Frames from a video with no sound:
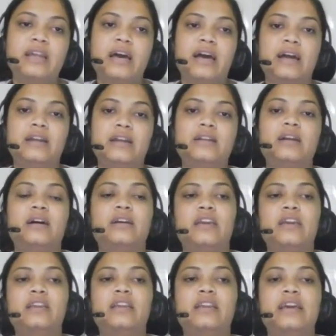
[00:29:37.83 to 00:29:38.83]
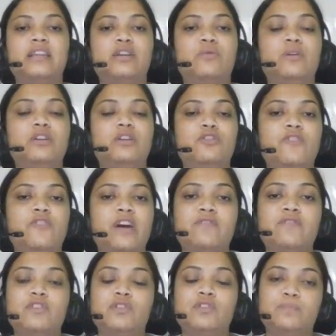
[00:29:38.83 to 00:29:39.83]
and again n equal to
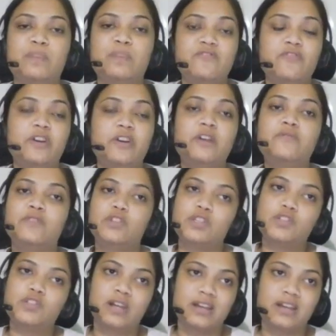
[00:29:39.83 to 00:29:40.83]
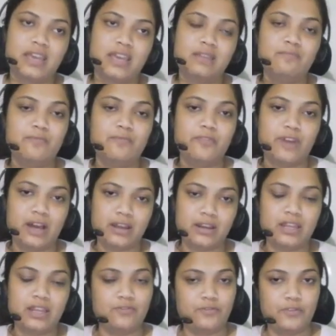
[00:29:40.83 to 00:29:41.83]
5 is Pfund, which is again far
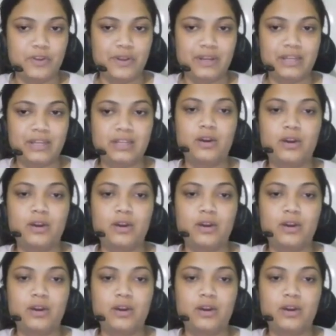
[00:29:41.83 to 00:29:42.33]
infrared.